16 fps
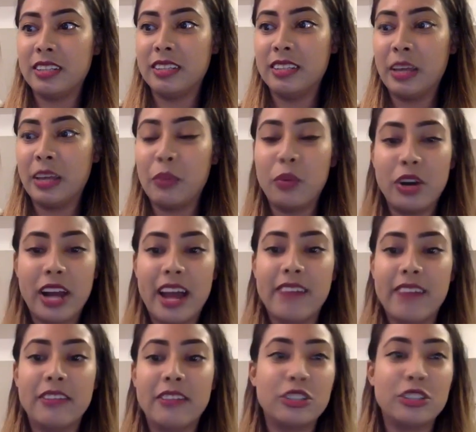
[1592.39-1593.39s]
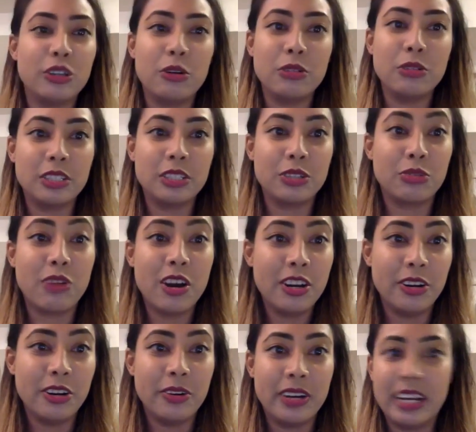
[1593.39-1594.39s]
they weren't having shows in
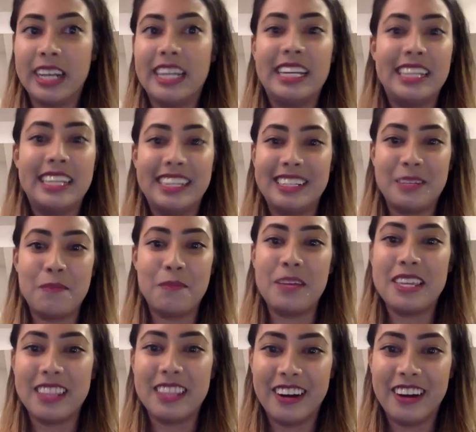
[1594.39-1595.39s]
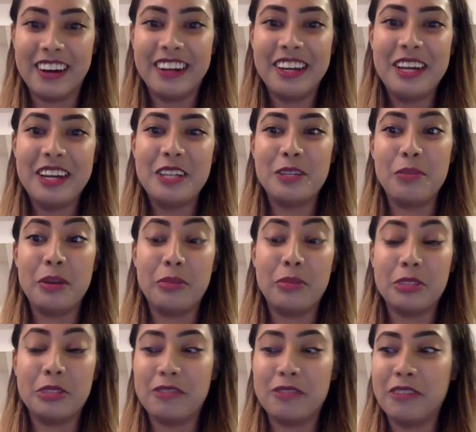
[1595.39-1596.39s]
toronto and i needed it to be there to be able
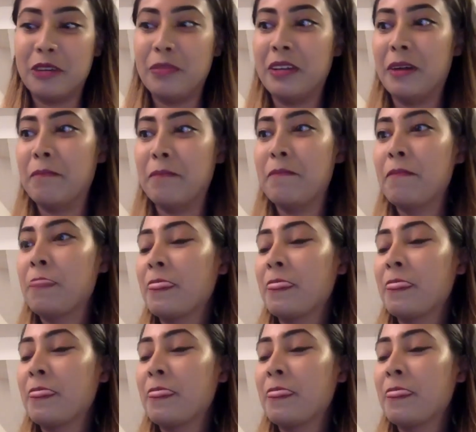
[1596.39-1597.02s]
to film them